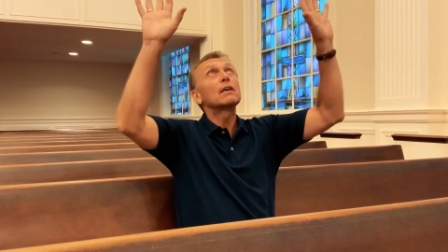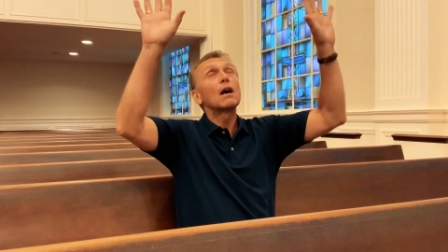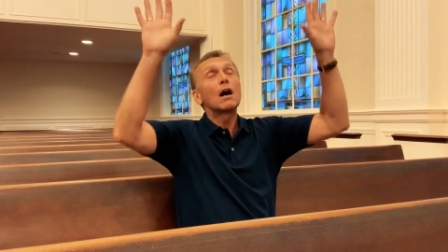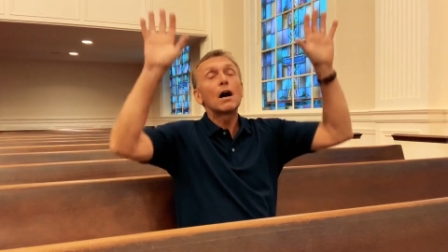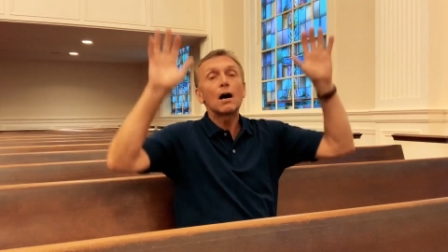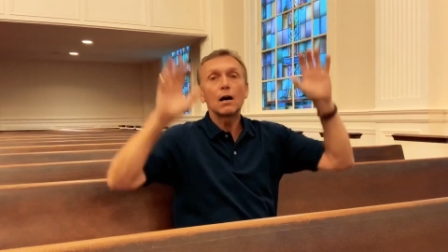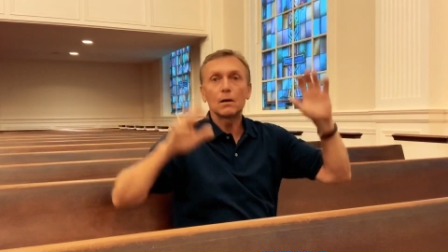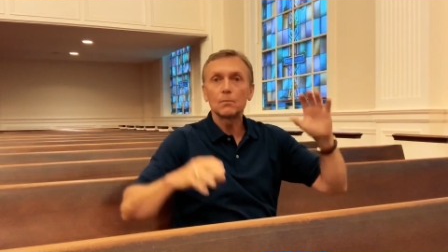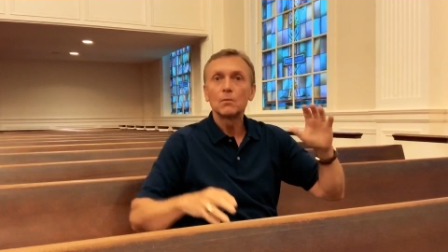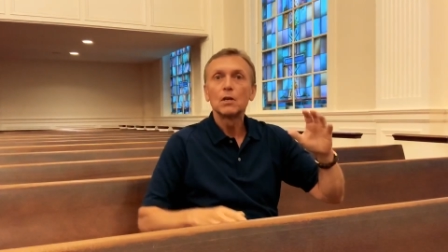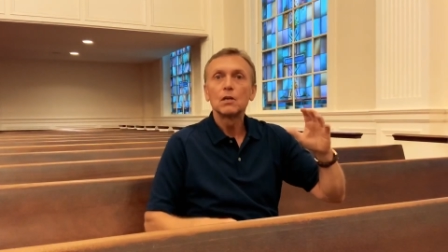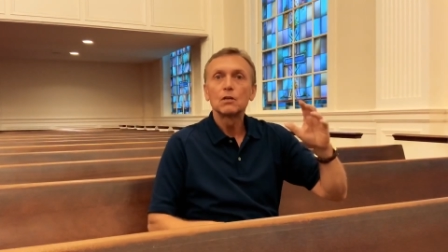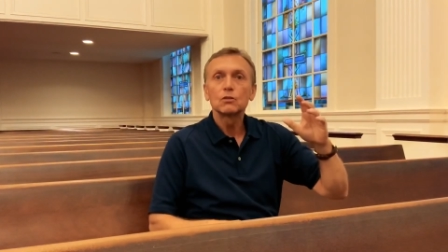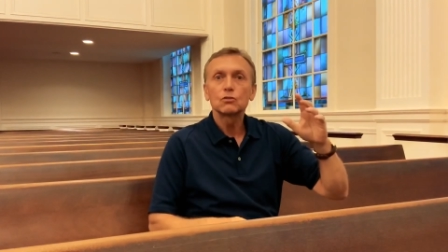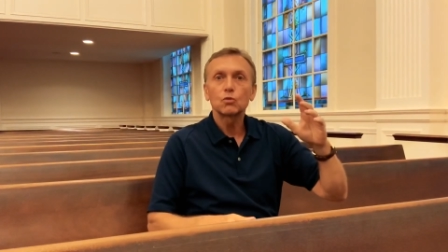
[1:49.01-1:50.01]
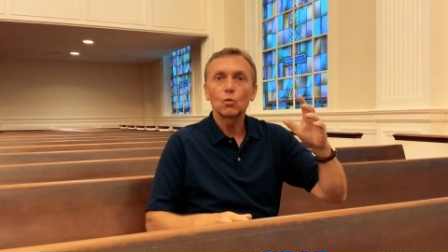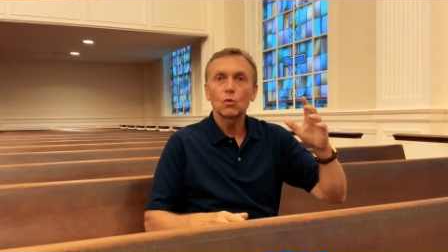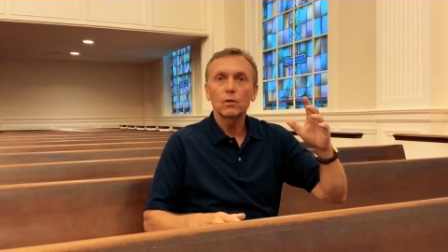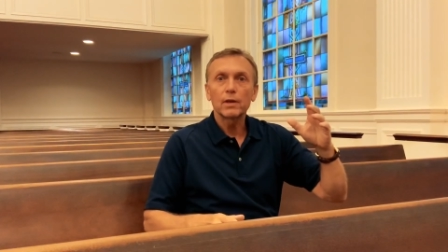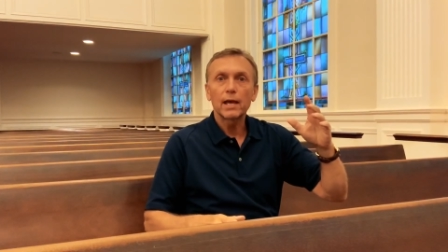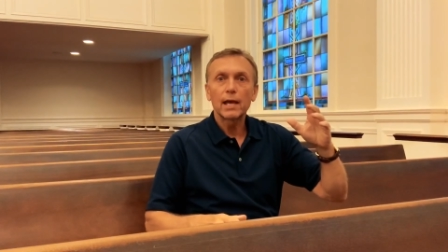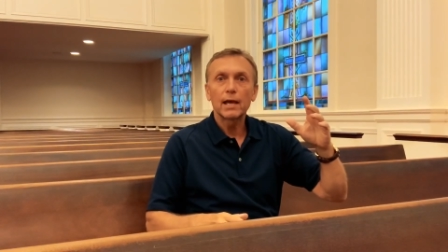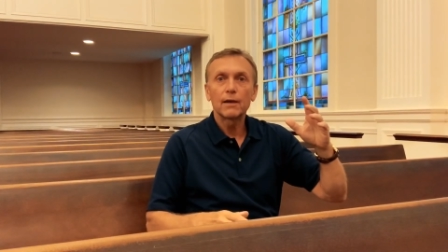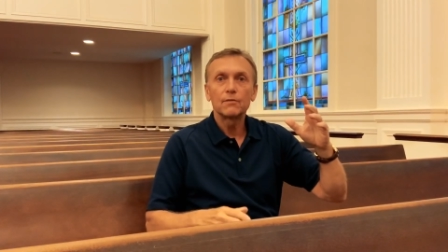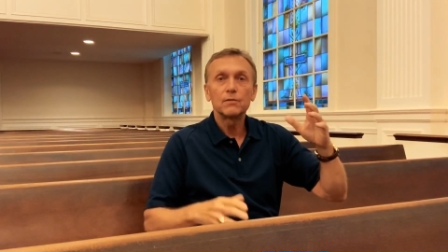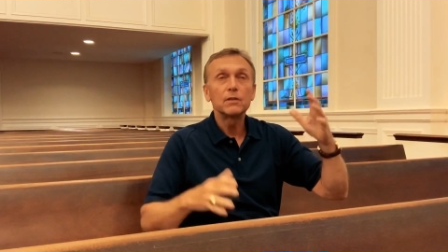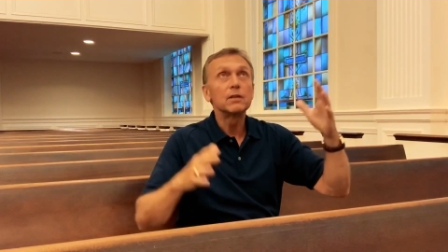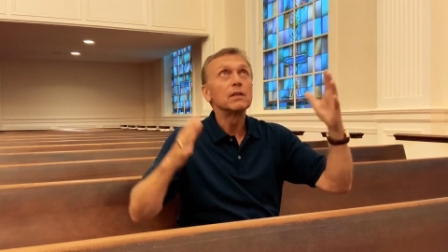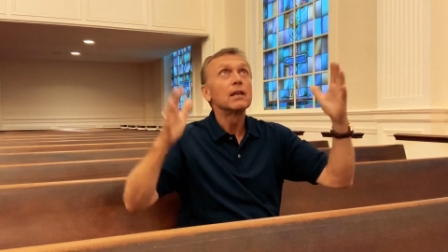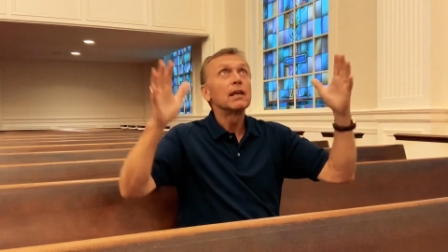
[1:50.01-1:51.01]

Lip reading: up toward heaven